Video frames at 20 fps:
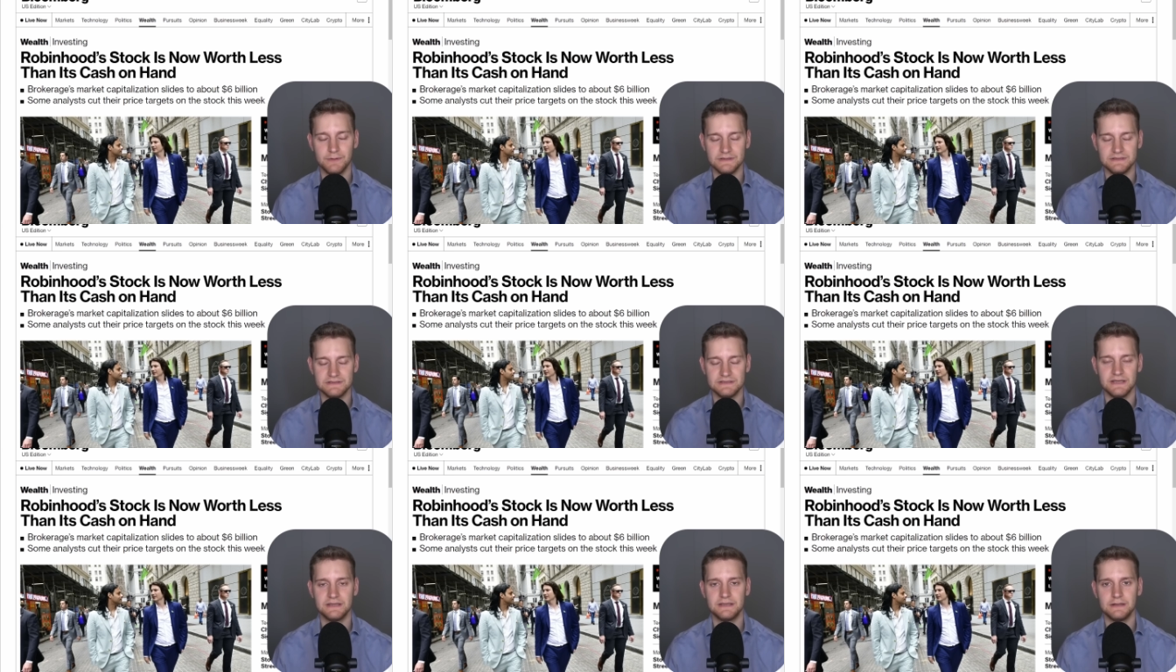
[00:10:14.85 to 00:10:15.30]

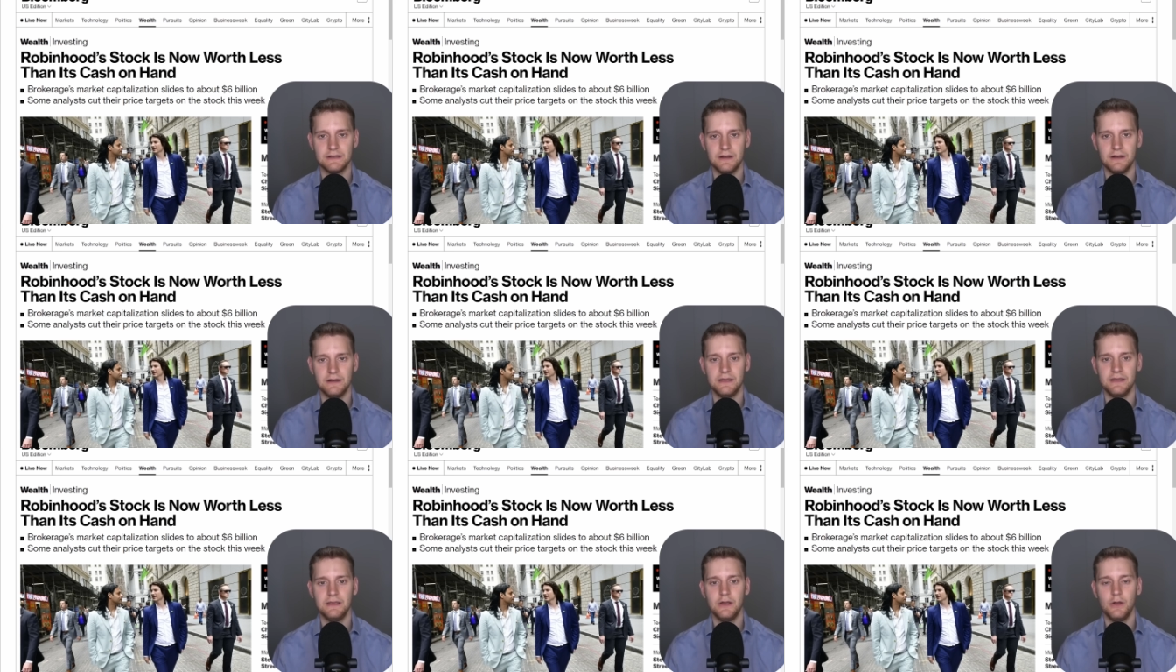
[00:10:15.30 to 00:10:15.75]

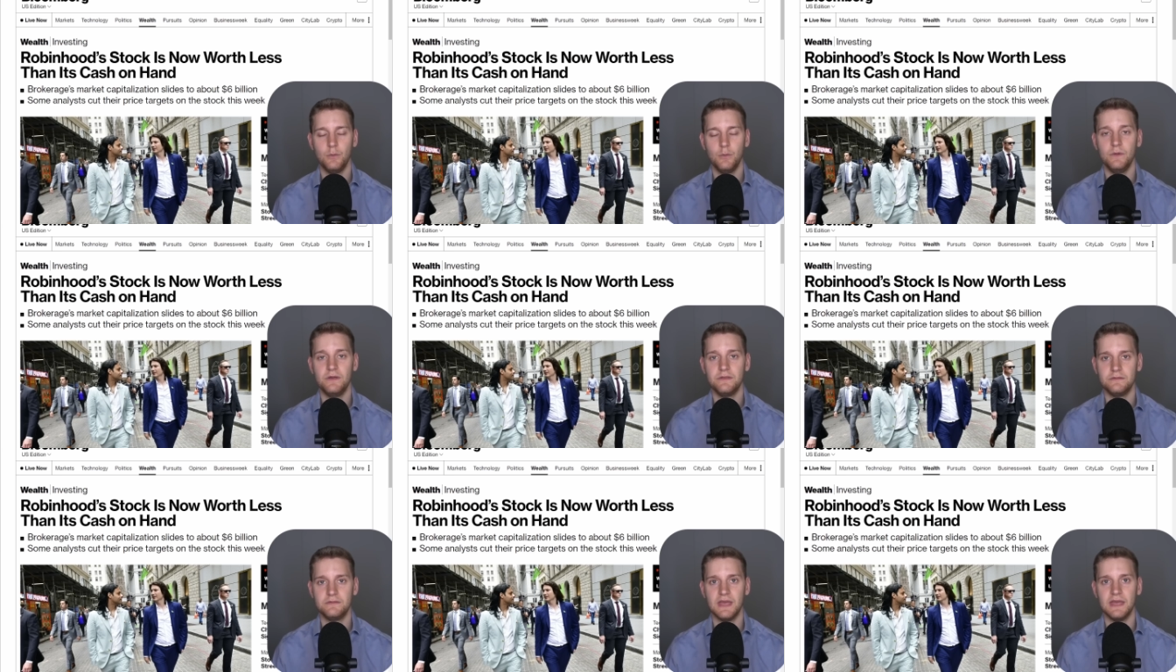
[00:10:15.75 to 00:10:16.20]
particularly
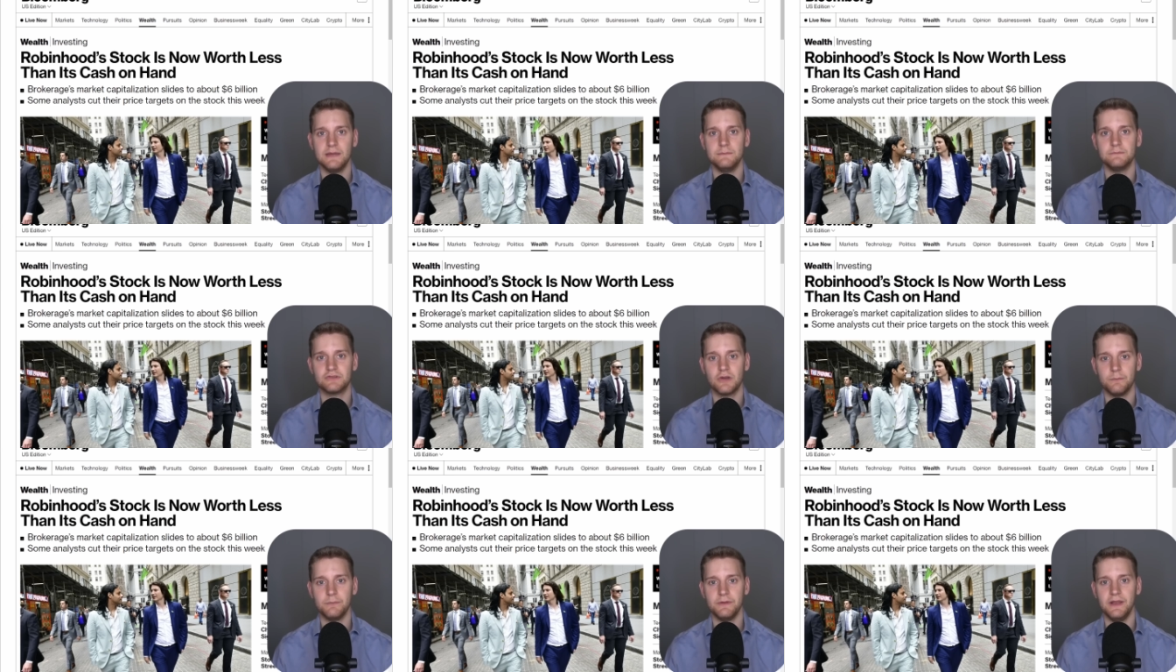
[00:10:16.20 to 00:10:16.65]
with
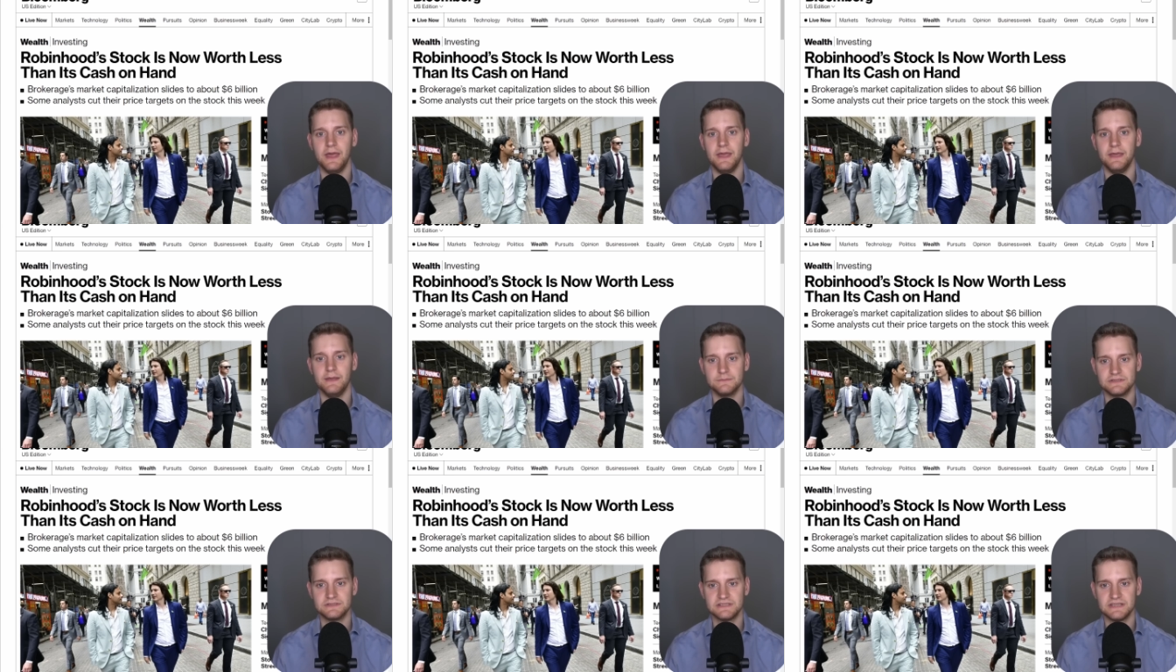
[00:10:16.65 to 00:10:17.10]
GameStop and
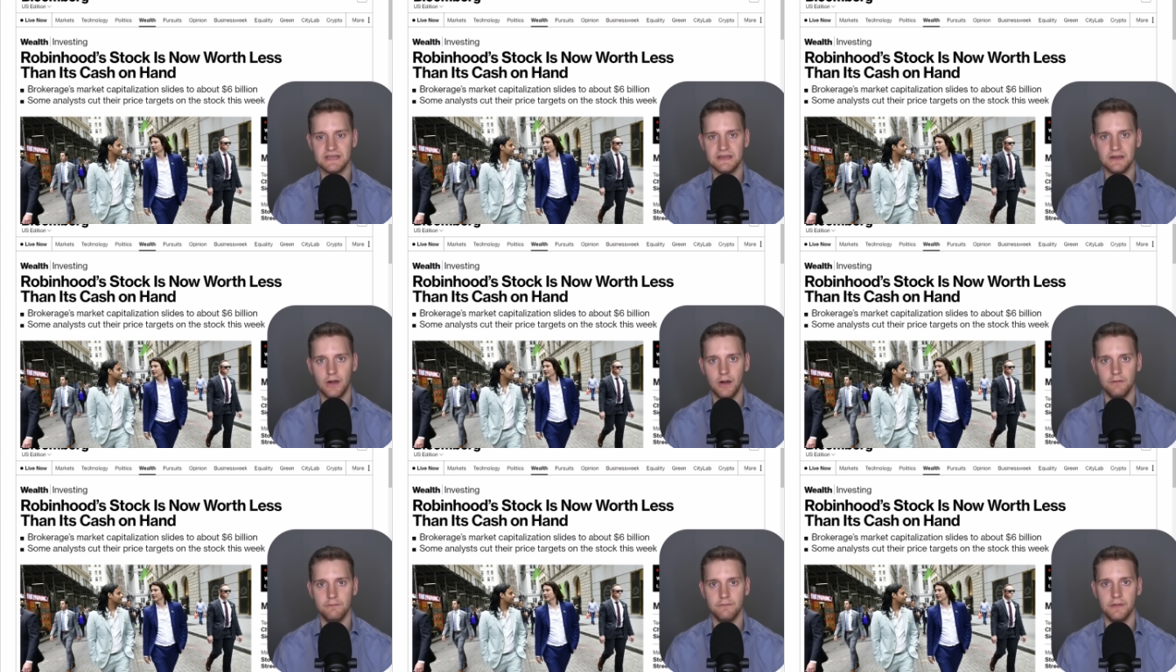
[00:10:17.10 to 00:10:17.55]

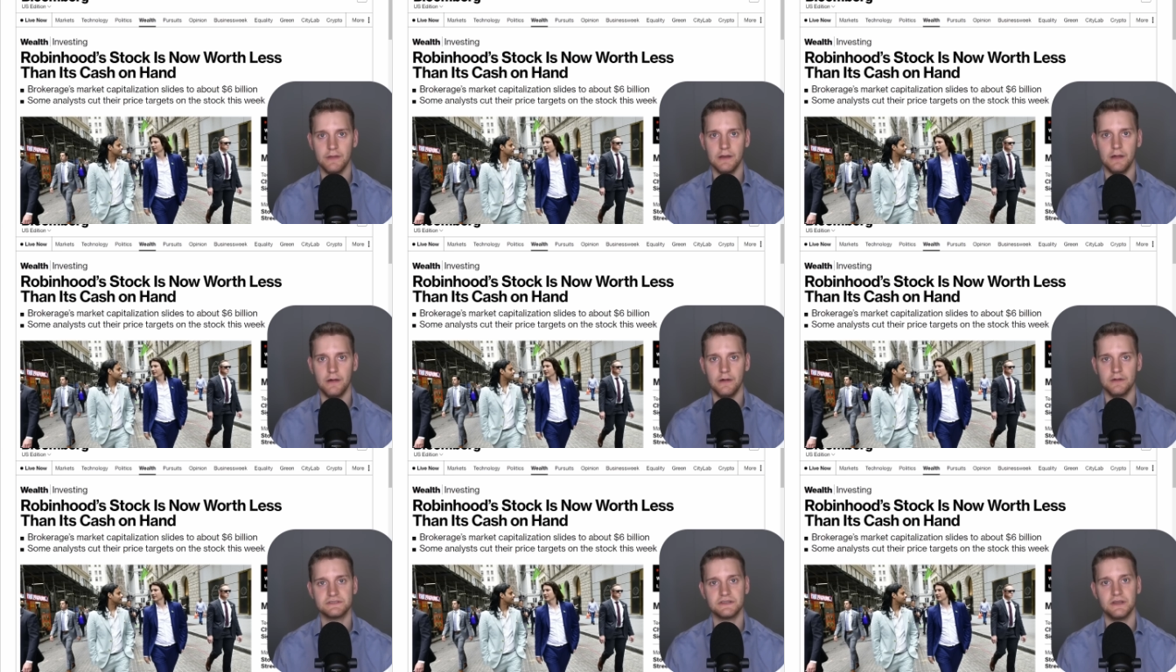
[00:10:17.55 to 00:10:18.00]
AMC over the
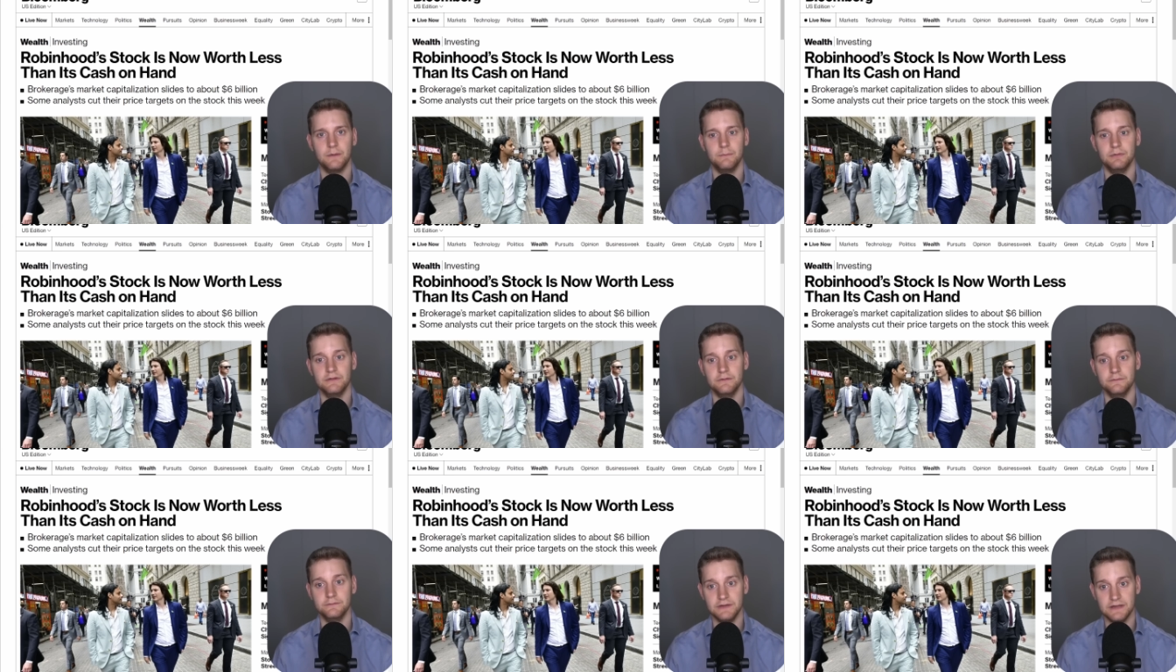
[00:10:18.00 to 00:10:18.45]
last
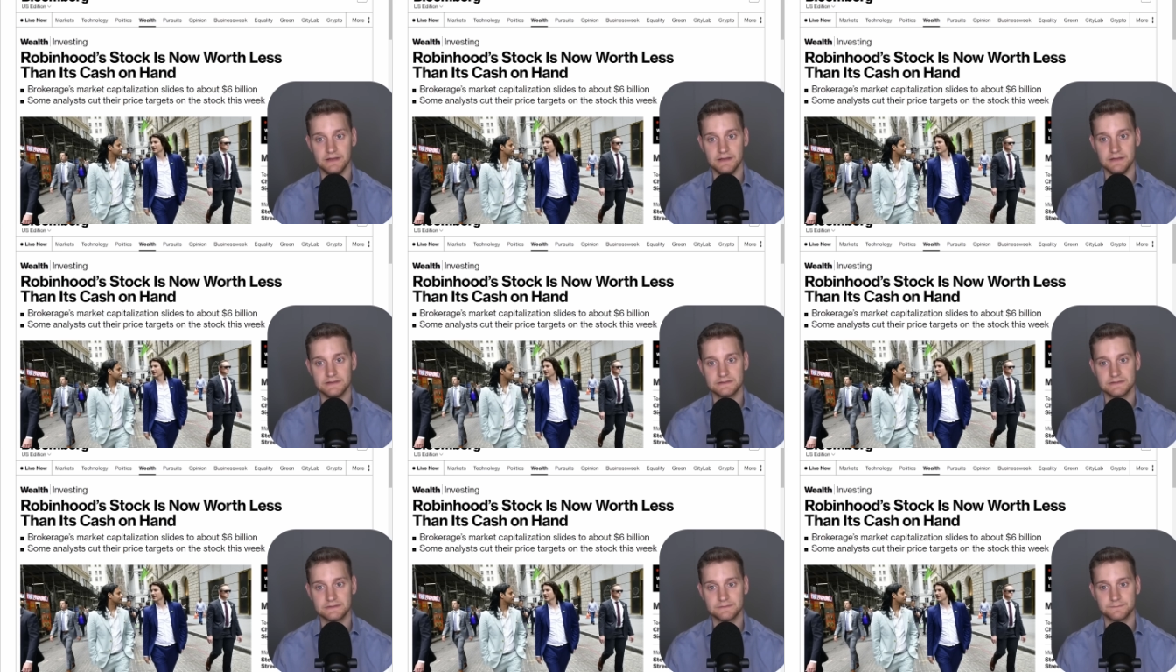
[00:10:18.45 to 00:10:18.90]
couple of
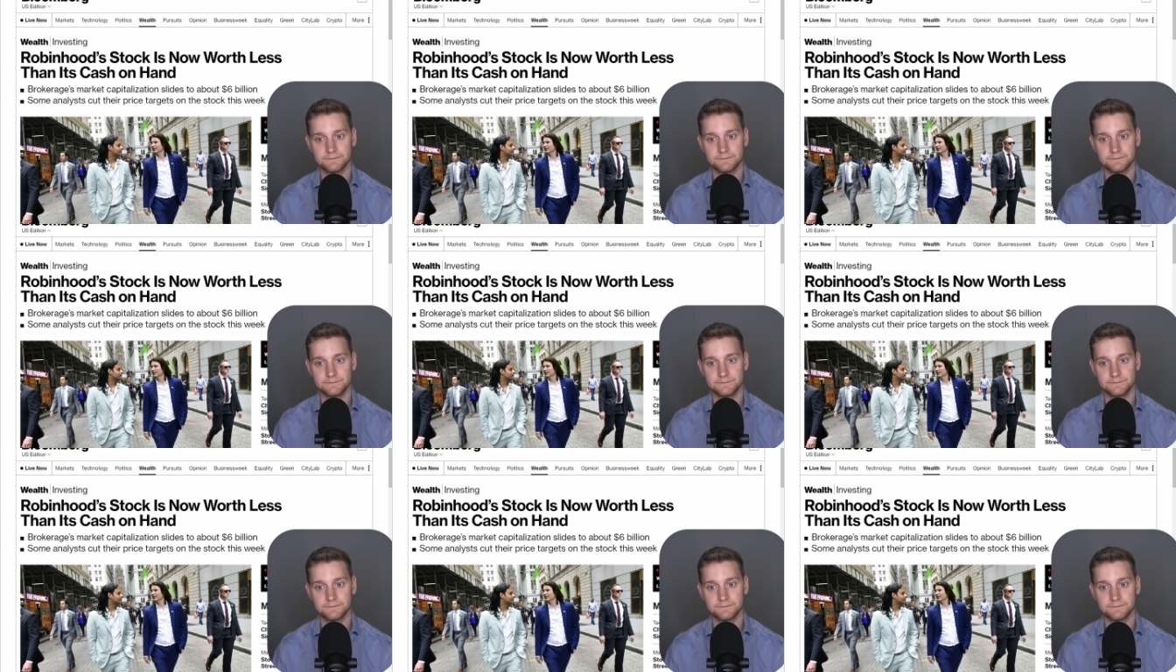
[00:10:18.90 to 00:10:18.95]
years.